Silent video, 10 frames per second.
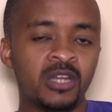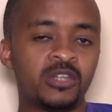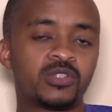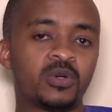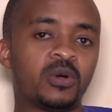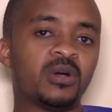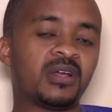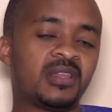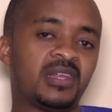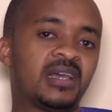So
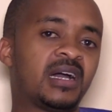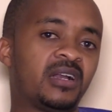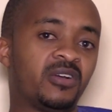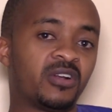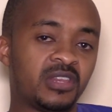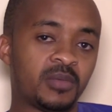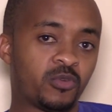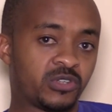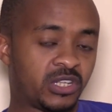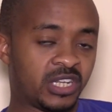the algorithm
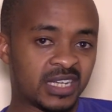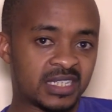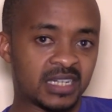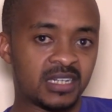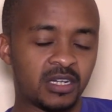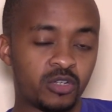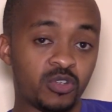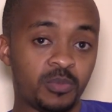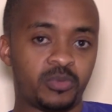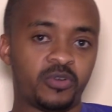was created to
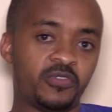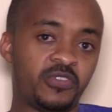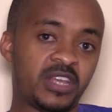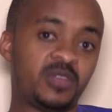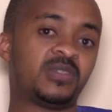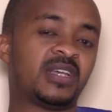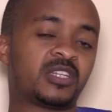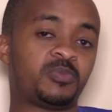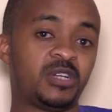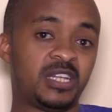improve the user
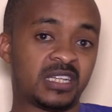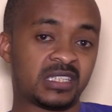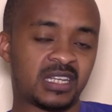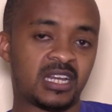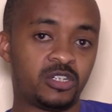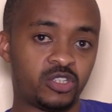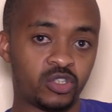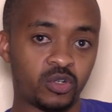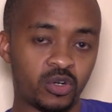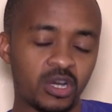experience and to
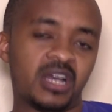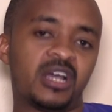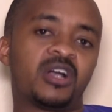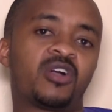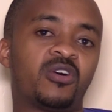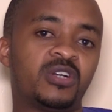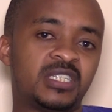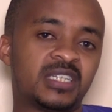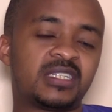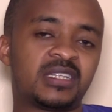show
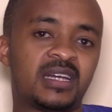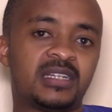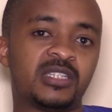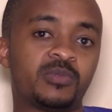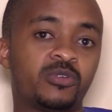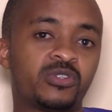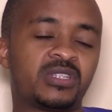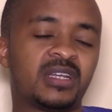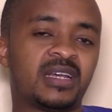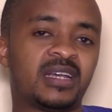content that is most
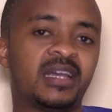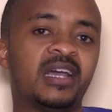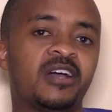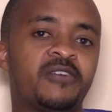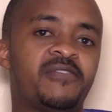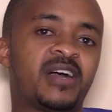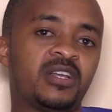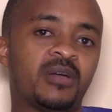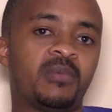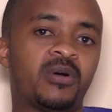
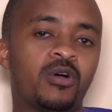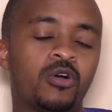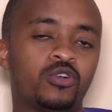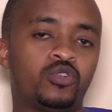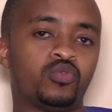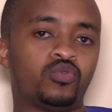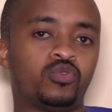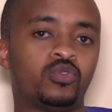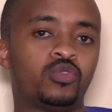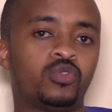valuable
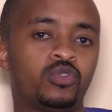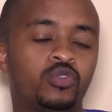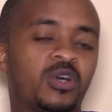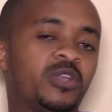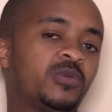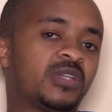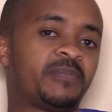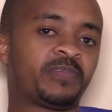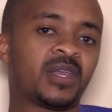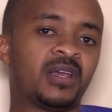to a user.
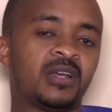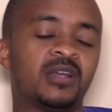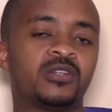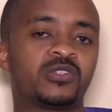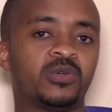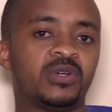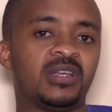So